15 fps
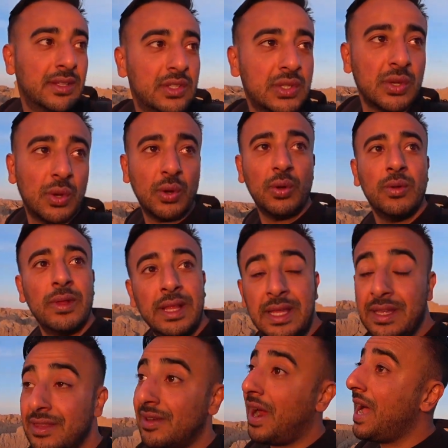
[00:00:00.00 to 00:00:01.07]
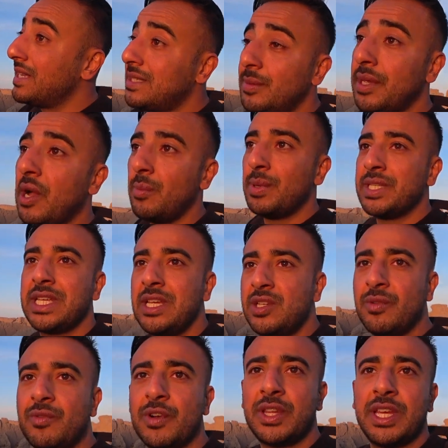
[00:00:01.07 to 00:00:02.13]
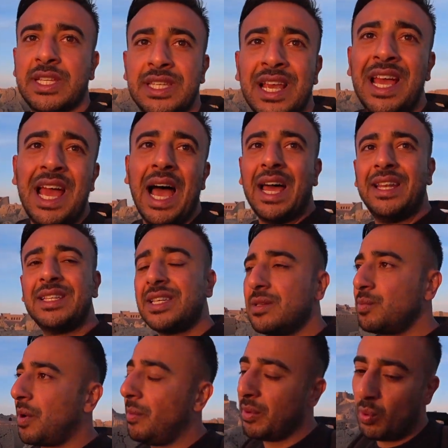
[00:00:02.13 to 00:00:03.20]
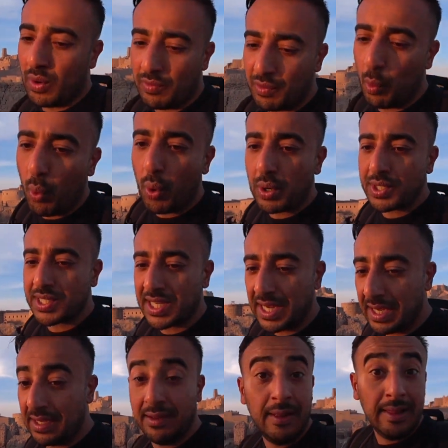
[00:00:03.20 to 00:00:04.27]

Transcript: So there has to be compensation for this, and this is probably one of the worst thing.